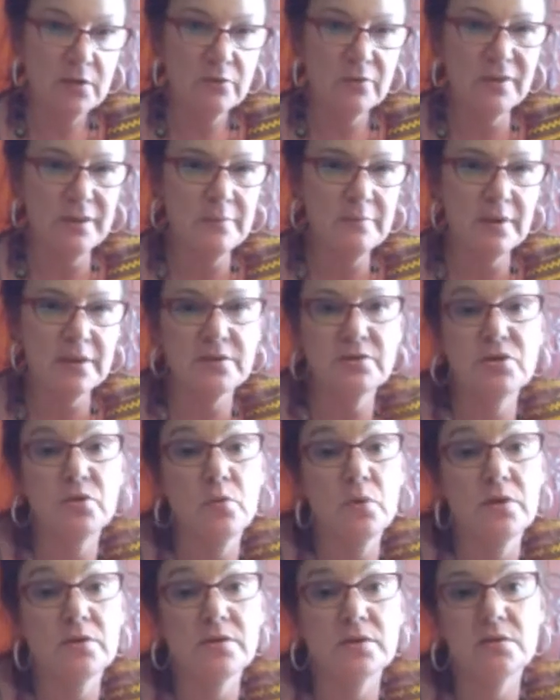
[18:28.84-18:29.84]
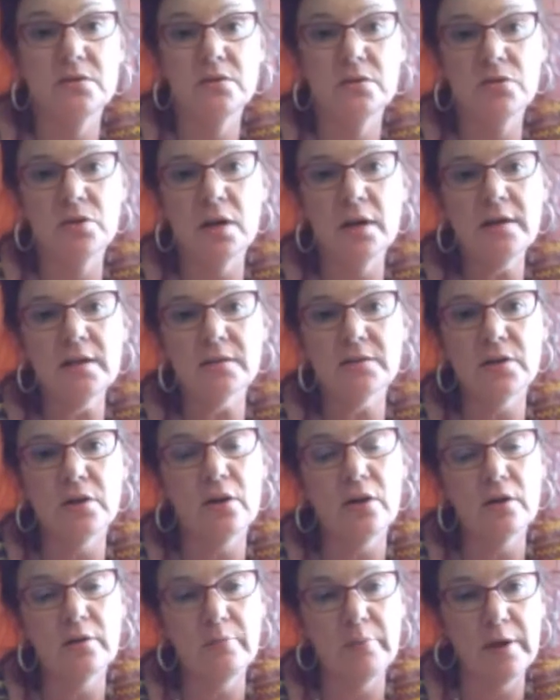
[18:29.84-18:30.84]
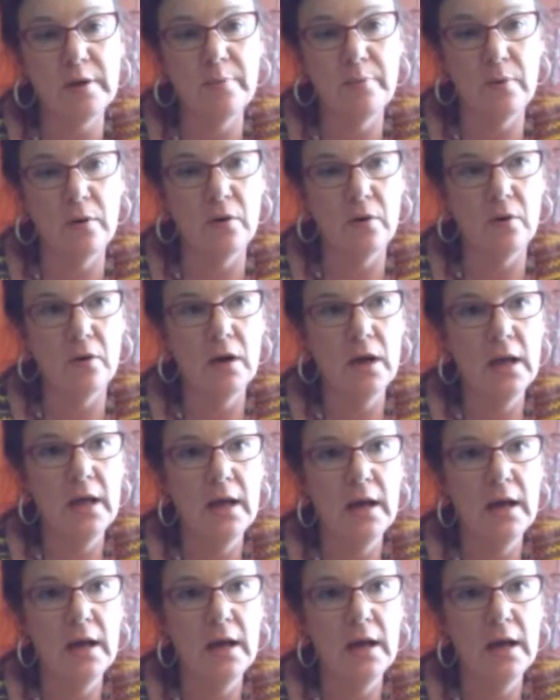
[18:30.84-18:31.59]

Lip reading: really mind your words and try not to hurt people.